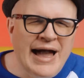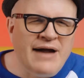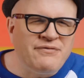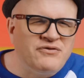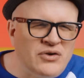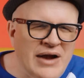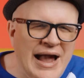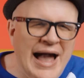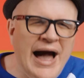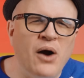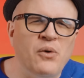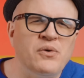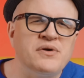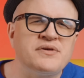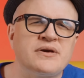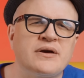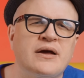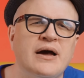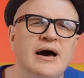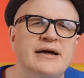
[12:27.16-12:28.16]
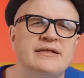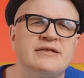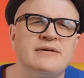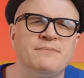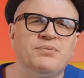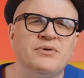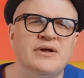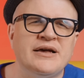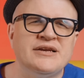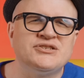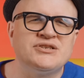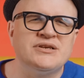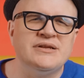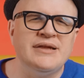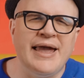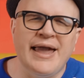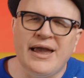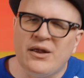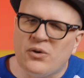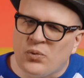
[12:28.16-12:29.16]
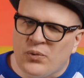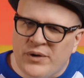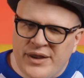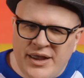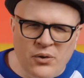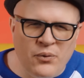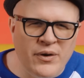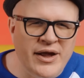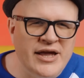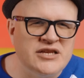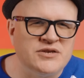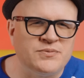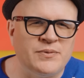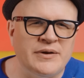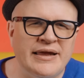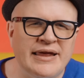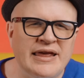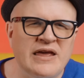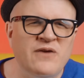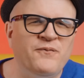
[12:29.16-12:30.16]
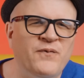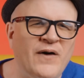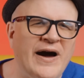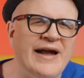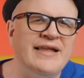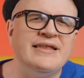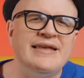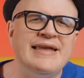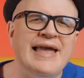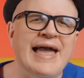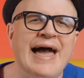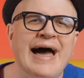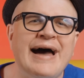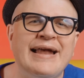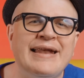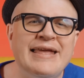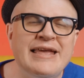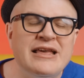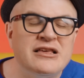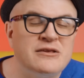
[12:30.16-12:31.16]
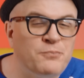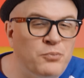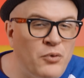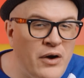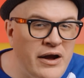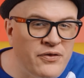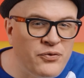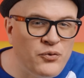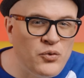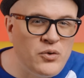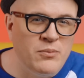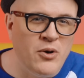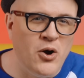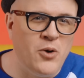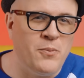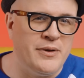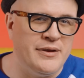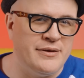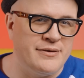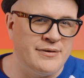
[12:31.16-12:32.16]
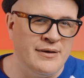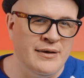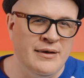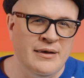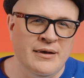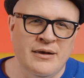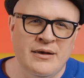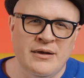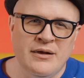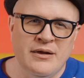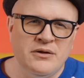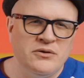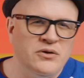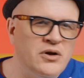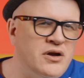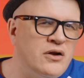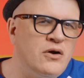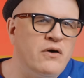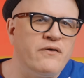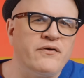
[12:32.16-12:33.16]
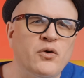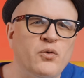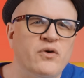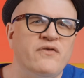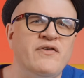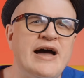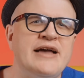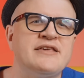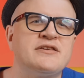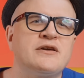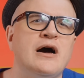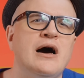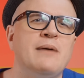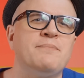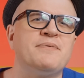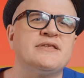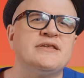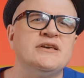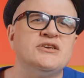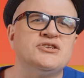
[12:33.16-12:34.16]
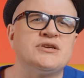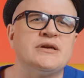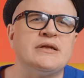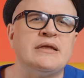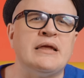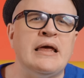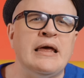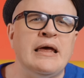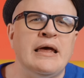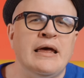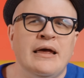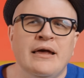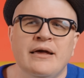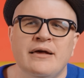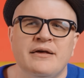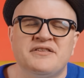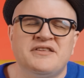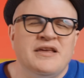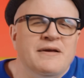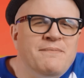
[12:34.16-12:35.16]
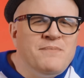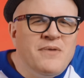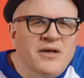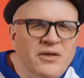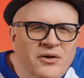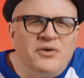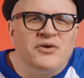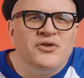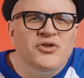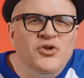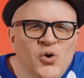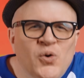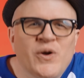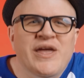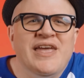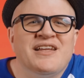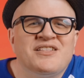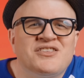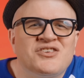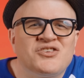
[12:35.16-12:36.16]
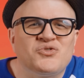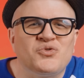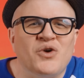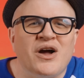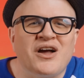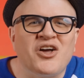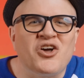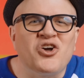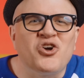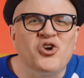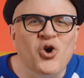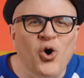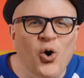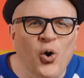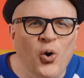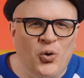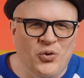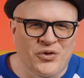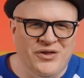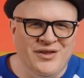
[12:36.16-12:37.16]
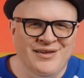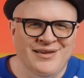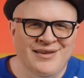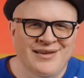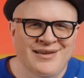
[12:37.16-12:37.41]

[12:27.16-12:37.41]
After hours of contemplation and rearrangement, he finally had his breakthrough moment. Looking over the revised composition, Steve Miller knew he had struck gold.